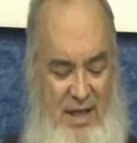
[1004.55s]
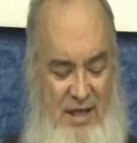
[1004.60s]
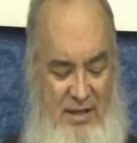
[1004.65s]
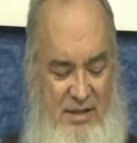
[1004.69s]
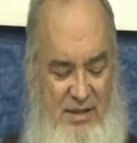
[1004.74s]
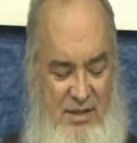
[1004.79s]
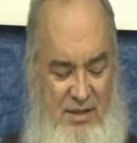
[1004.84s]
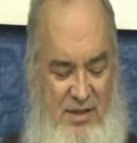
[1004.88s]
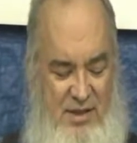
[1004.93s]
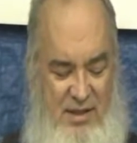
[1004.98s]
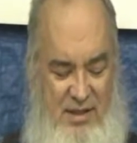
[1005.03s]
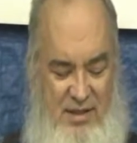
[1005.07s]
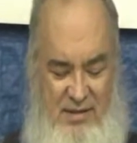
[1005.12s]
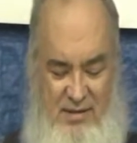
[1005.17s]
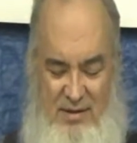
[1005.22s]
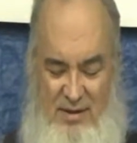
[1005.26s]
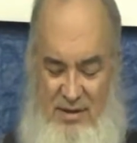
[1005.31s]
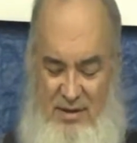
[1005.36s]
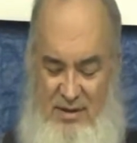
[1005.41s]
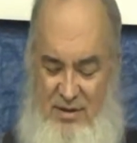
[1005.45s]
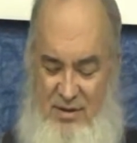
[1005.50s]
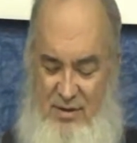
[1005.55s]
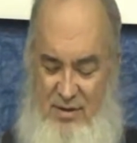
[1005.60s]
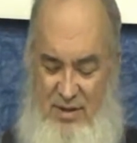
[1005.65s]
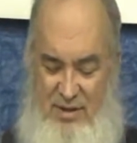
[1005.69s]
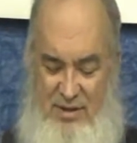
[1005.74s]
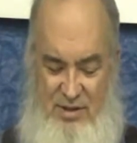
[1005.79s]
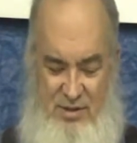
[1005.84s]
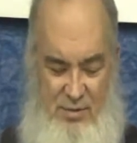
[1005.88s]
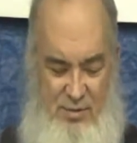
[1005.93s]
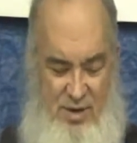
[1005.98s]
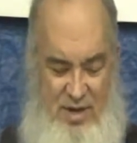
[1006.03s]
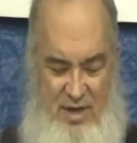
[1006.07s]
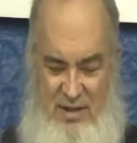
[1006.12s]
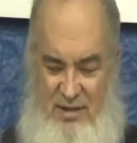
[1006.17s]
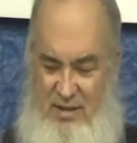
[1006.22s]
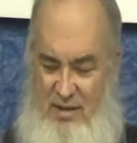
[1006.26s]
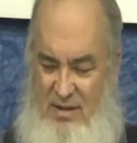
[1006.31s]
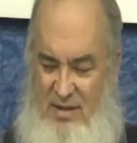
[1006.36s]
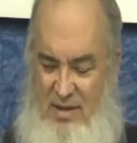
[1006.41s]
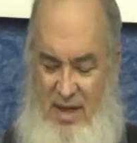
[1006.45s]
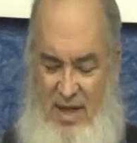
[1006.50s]
It's a
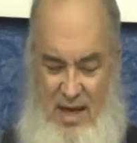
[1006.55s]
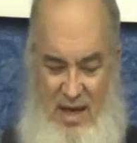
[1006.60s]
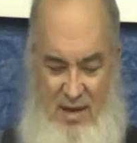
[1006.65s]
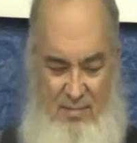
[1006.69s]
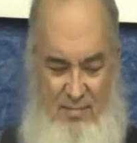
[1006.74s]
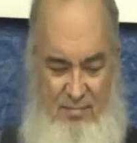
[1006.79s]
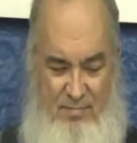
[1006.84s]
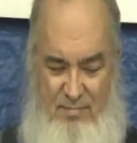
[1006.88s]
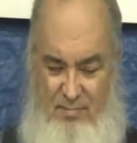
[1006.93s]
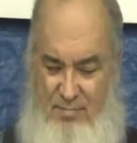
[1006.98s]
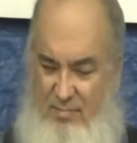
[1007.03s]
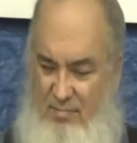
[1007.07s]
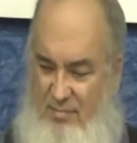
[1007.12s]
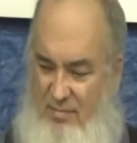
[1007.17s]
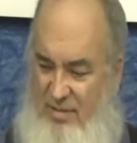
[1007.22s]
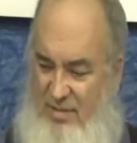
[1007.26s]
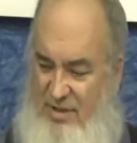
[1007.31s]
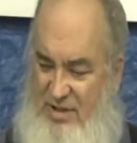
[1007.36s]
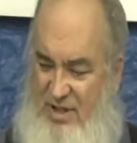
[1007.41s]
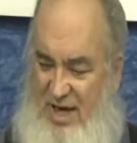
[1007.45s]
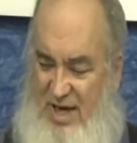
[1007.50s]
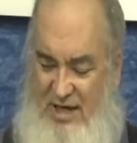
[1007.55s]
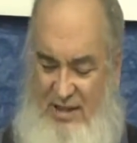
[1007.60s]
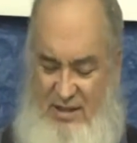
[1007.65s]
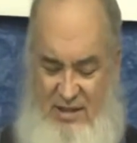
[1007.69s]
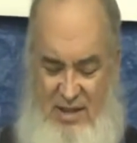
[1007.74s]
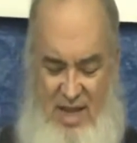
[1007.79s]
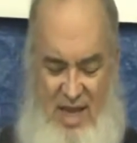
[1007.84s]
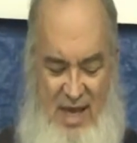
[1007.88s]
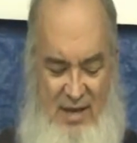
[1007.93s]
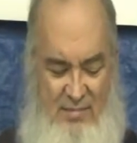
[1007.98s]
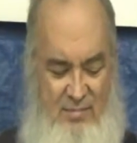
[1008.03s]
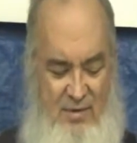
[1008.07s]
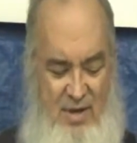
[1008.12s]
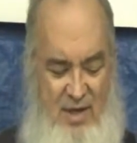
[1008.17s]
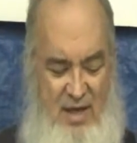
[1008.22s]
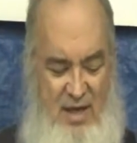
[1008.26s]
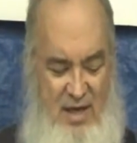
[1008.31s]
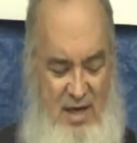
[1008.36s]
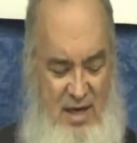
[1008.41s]
great science lab.